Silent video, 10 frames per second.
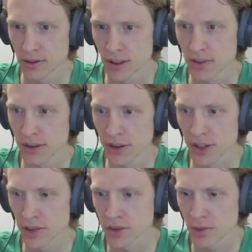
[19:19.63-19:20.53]
And there he
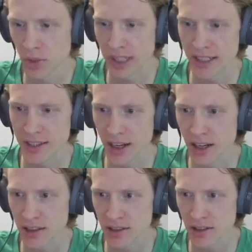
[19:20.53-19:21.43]
goes. When he
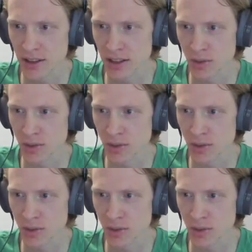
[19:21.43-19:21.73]
dies, the